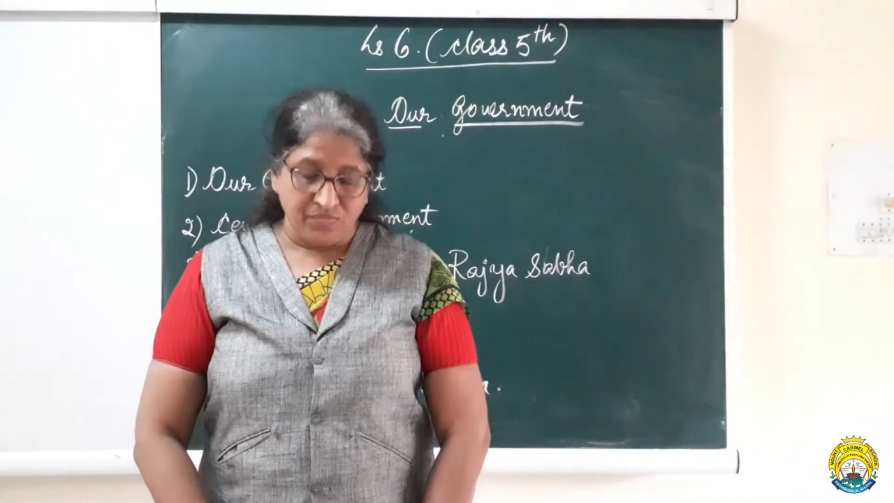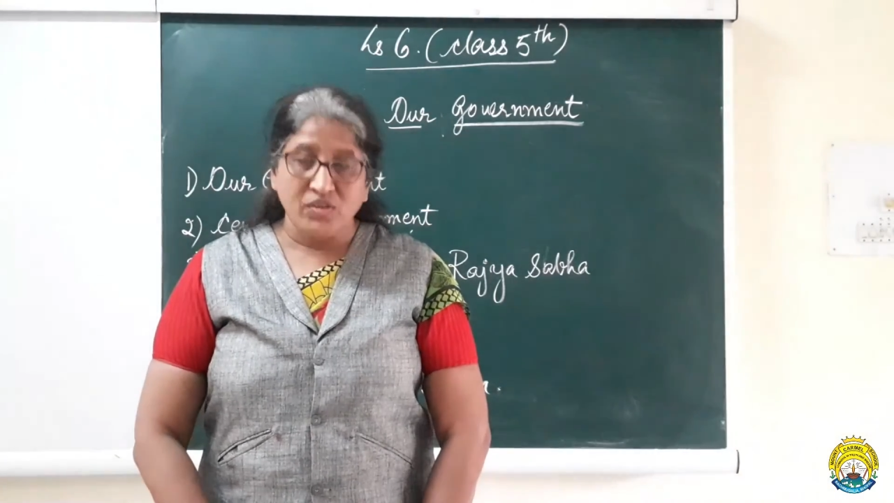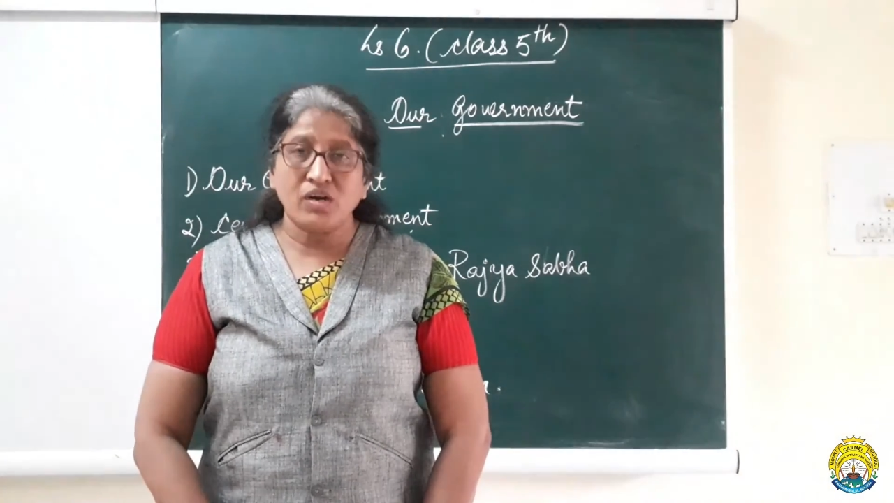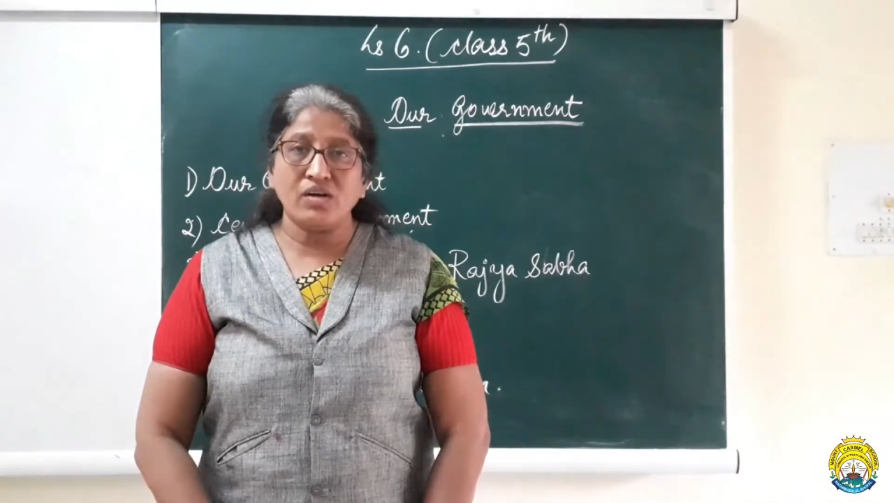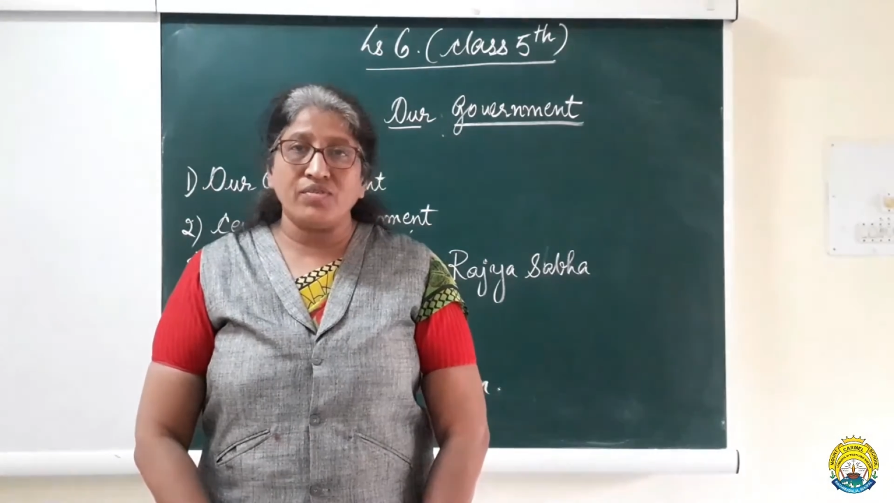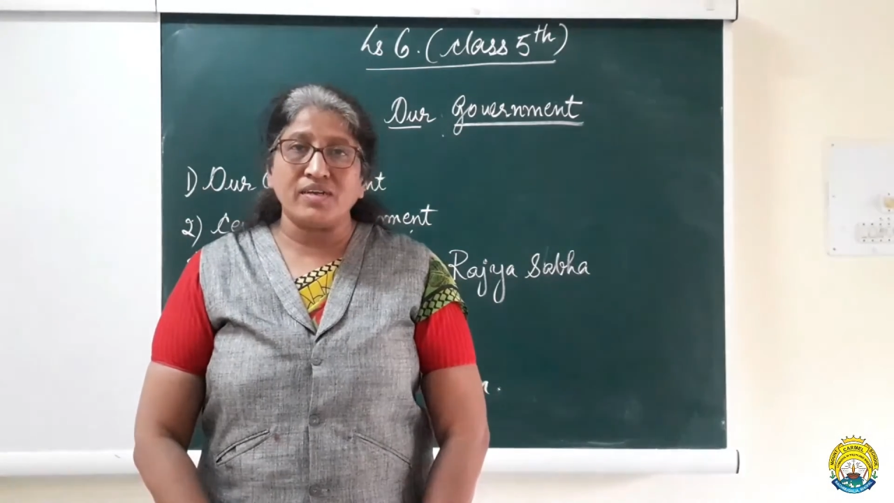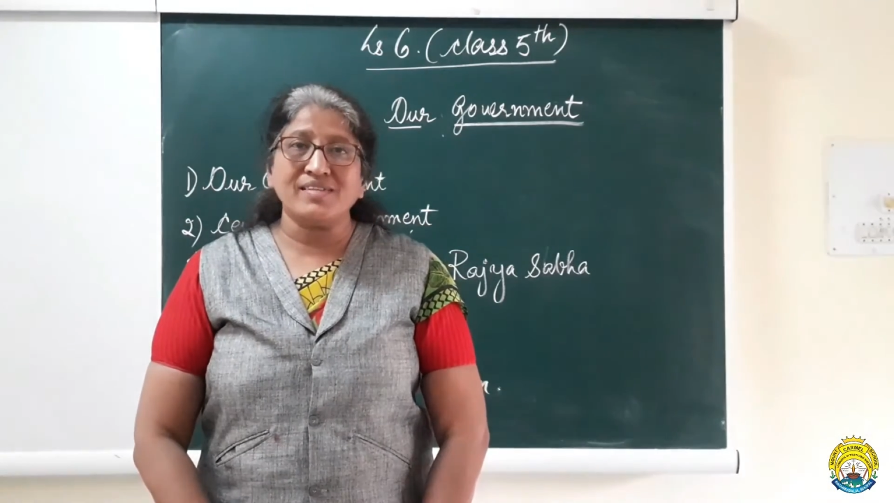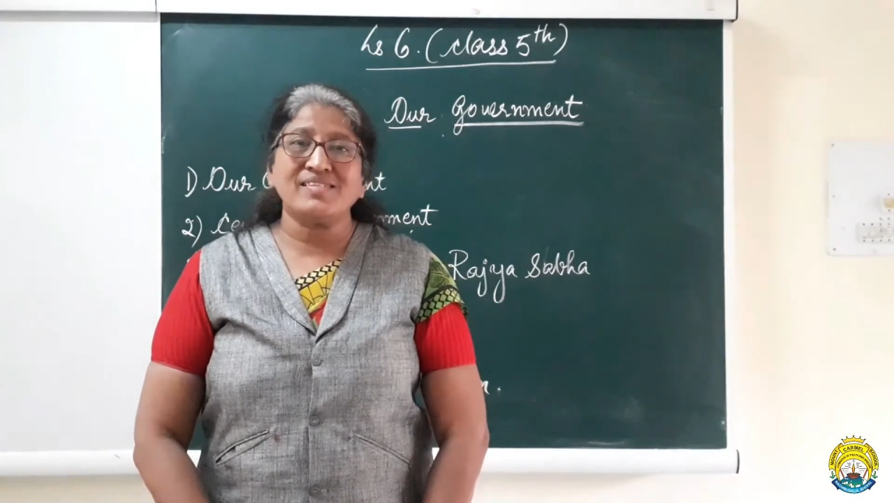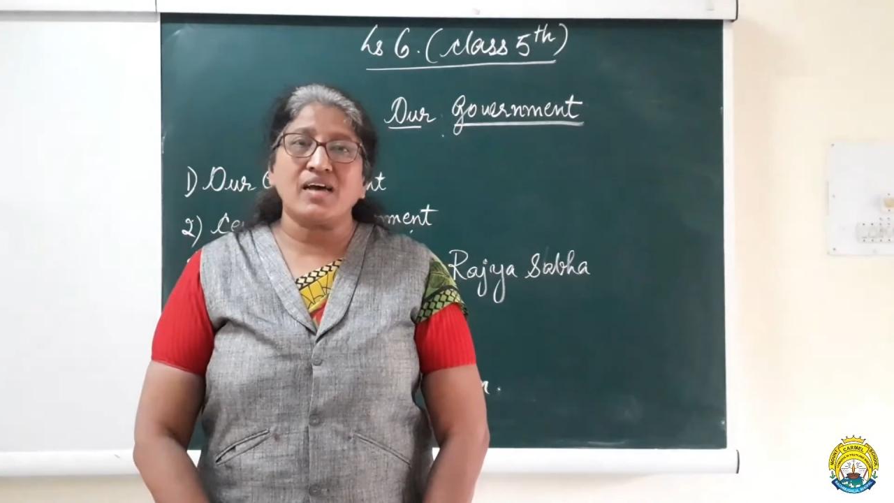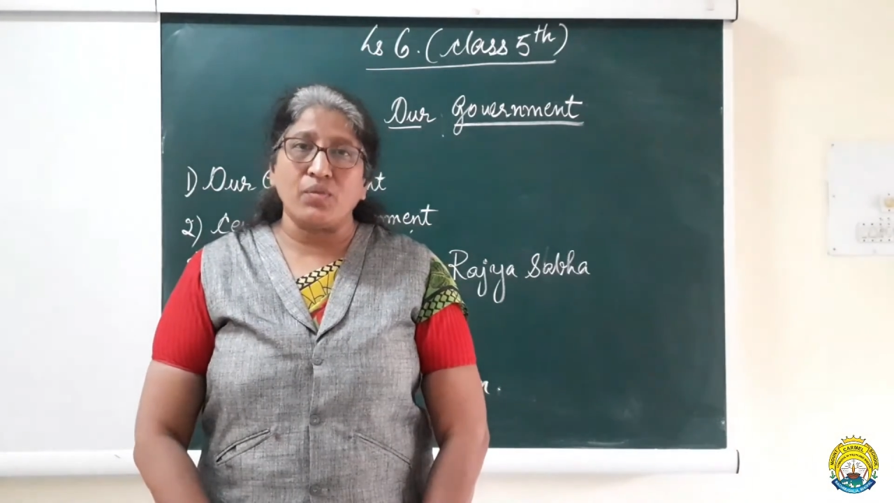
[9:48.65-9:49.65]
Third one
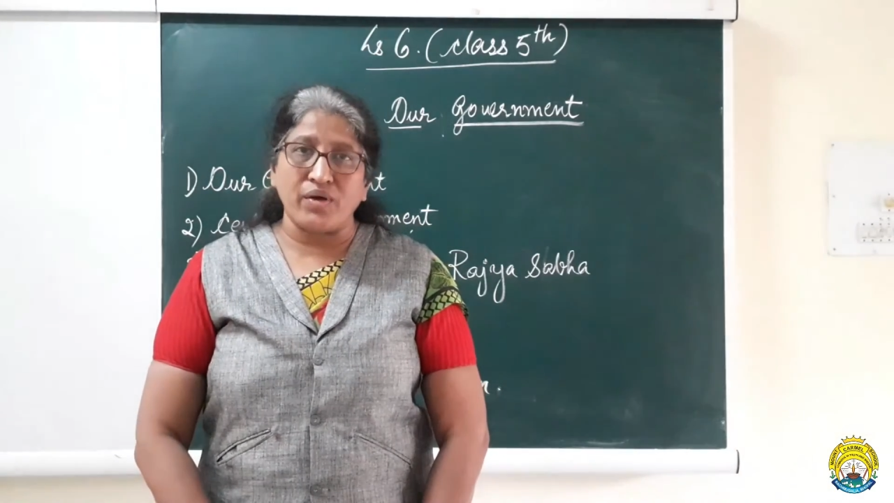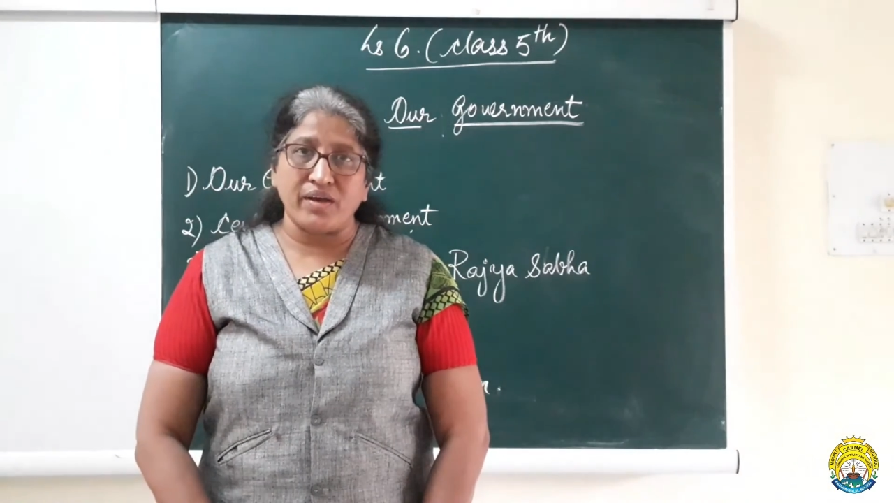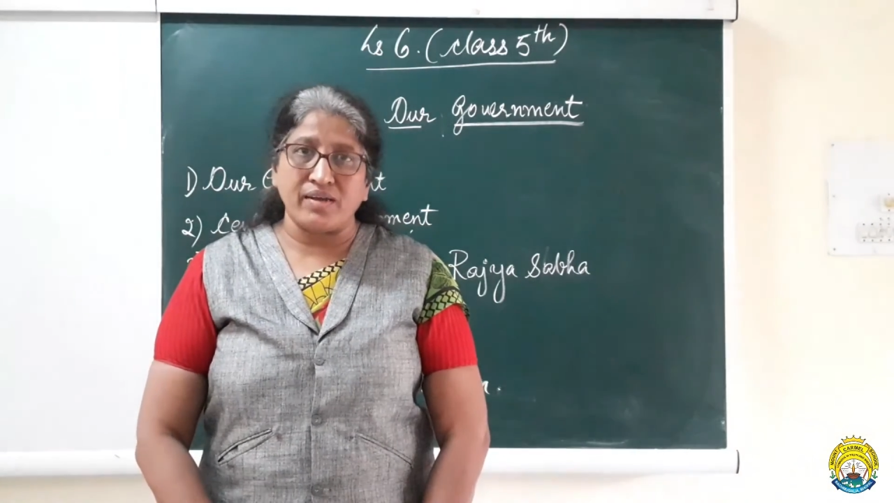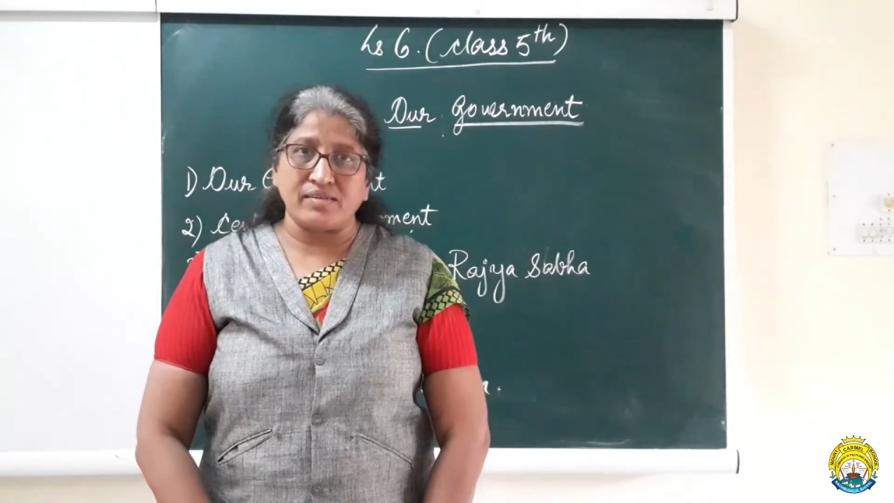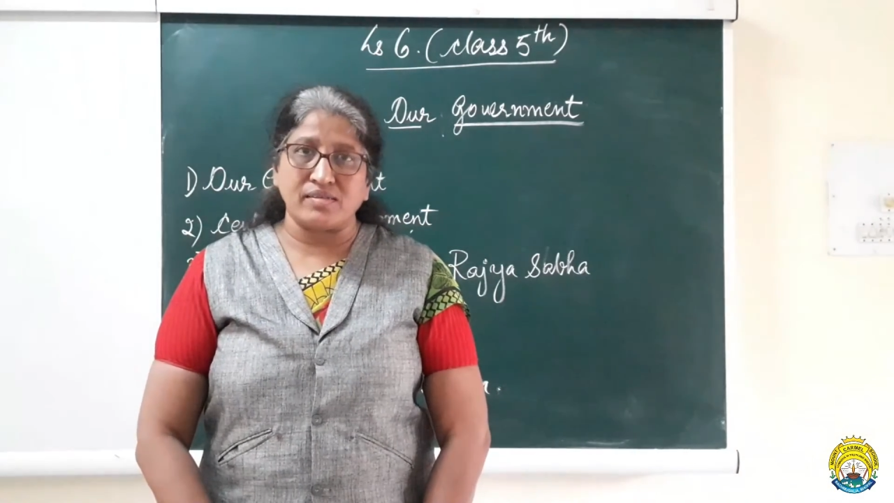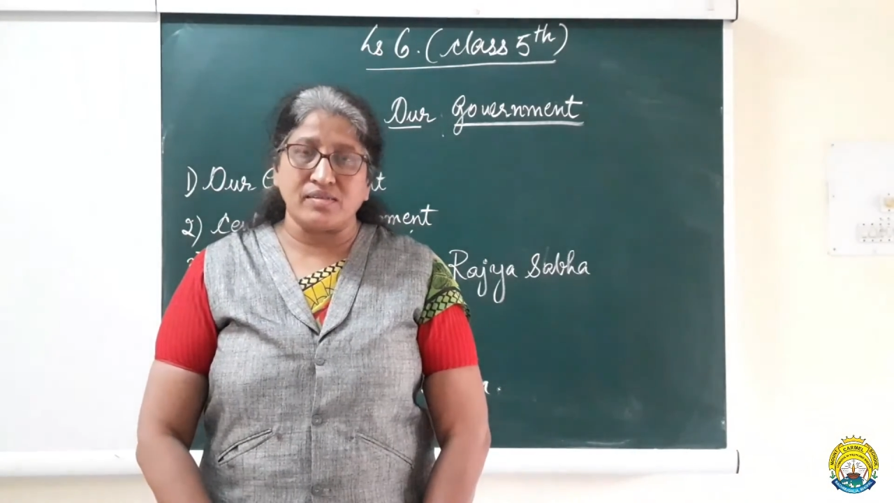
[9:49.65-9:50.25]
is awareness.